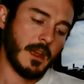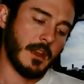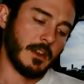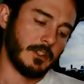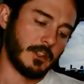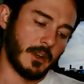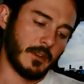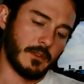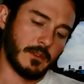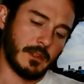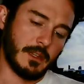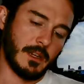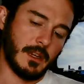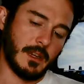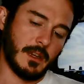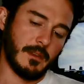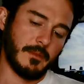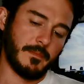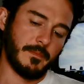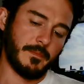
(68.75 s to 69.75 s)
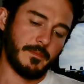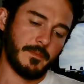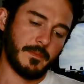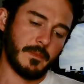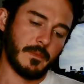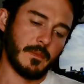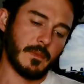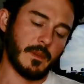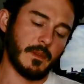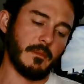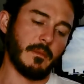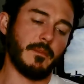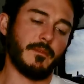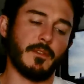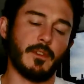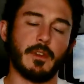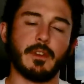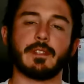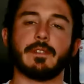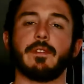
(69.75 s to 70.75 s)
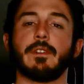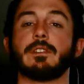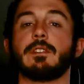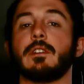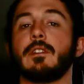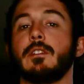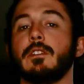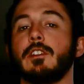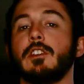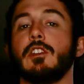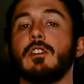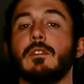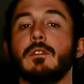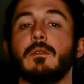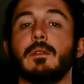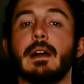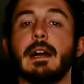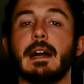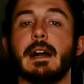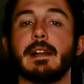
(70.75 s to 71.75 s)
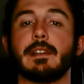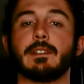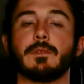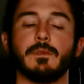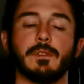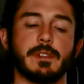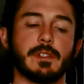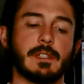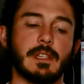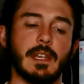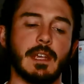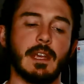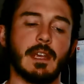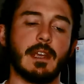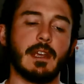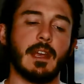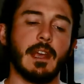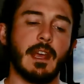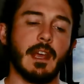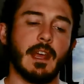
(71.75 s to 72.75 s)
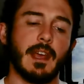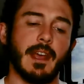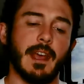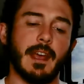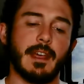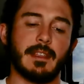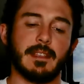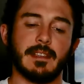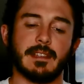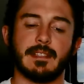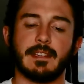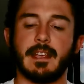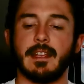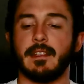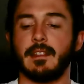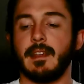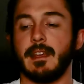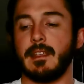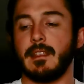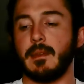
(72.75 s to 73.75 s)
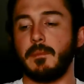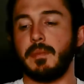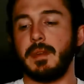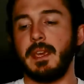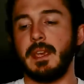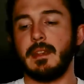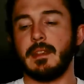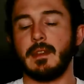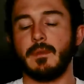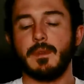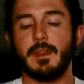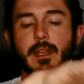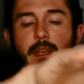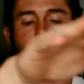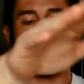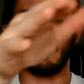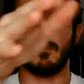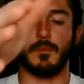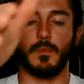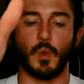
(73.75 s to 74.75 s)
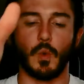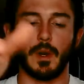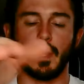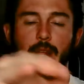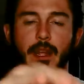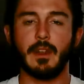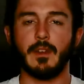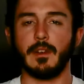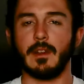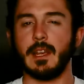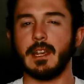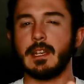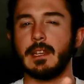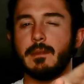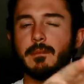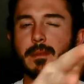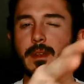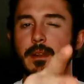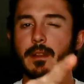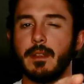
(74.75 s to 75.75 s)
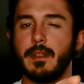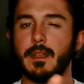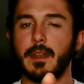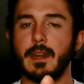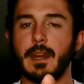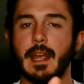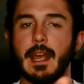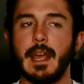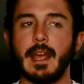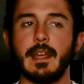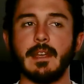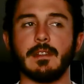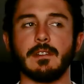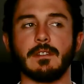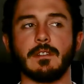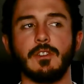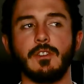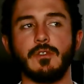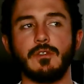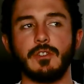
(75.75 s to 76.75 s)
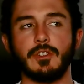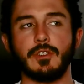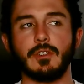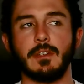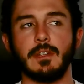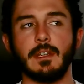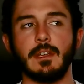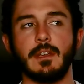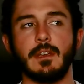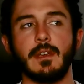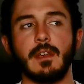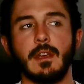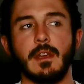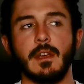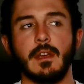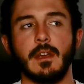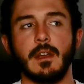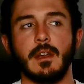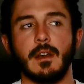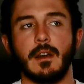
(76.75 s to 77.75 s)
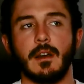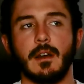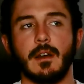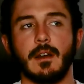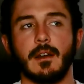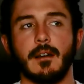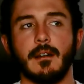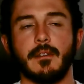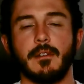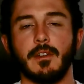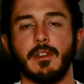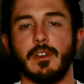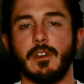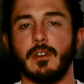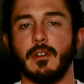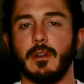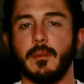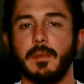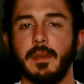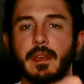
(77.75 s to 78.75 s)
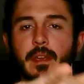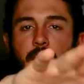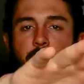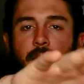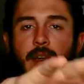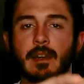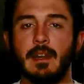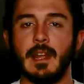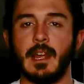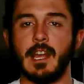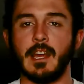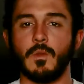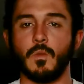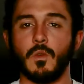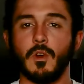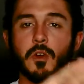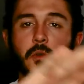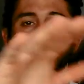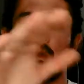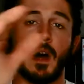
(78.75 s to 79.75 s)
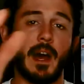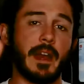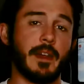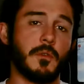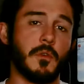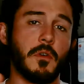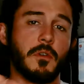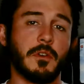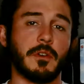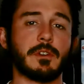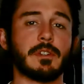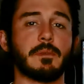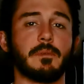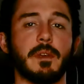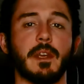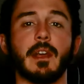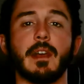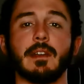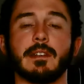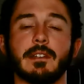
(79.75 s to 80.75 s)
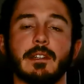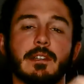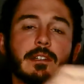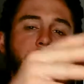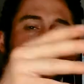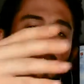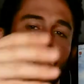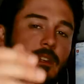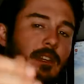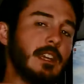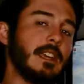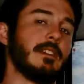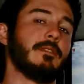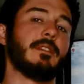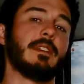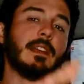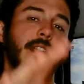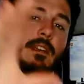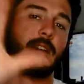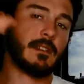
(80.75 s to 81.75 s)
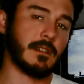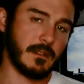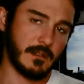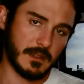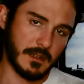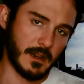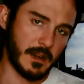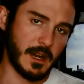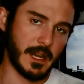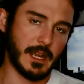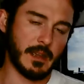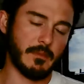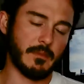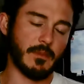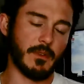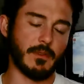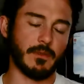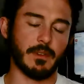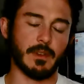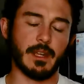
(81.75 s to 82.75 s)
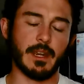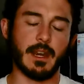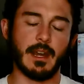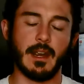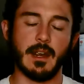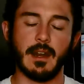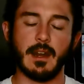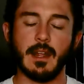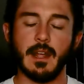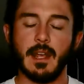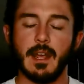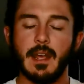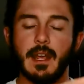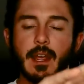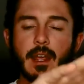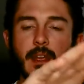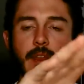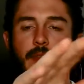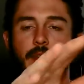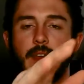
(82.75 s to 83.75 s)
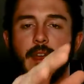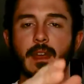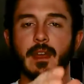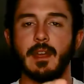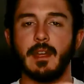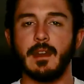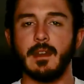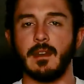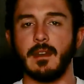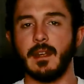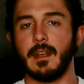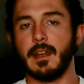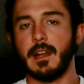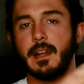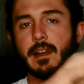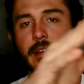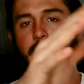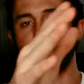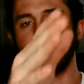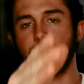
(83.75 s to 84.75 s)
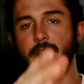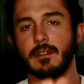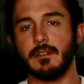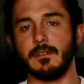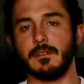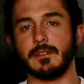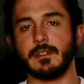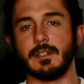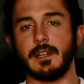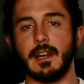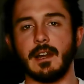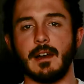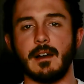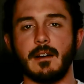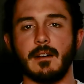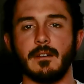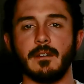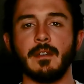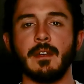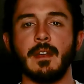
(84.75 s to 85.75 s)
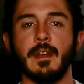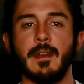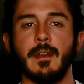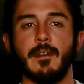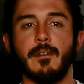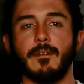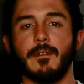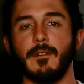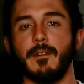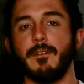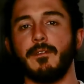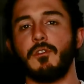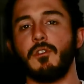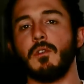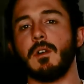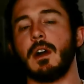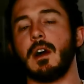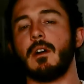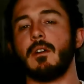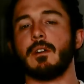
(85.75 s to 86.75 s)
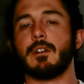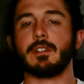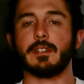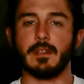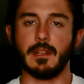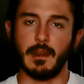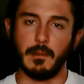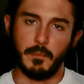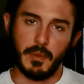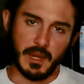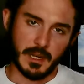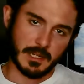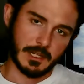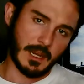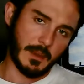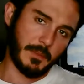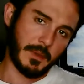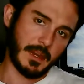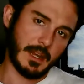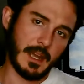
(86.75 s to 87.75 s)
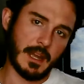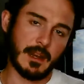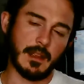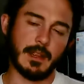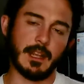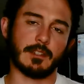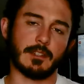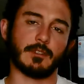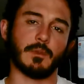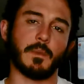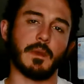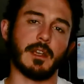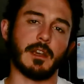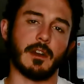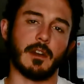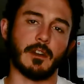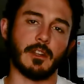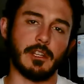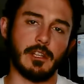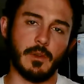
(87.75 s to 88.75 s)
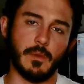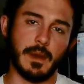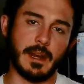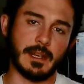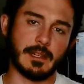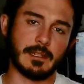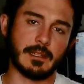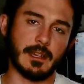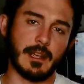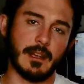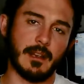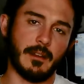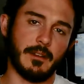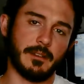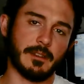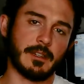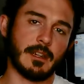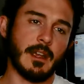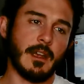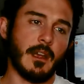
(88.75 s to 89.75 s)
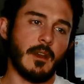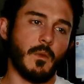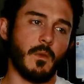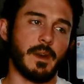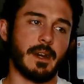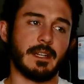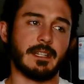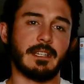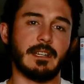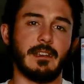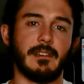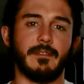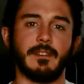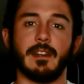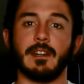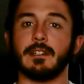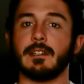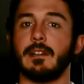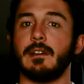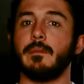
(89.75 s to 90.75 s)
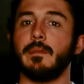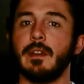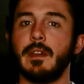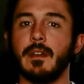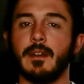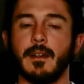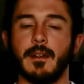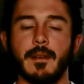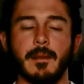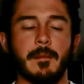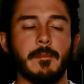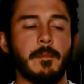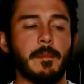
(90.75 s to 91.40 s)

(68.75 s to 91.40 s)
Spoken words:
Generally, I mean, for those of us that are in the US, we'll see the peak that we get in the morning or like in the middle of the day is usually the European and worldwide orders, because it's evening time over there, and then it kind of slows down for a few hours and then it picks up again, and that's when we get our US sales when it's evening time here.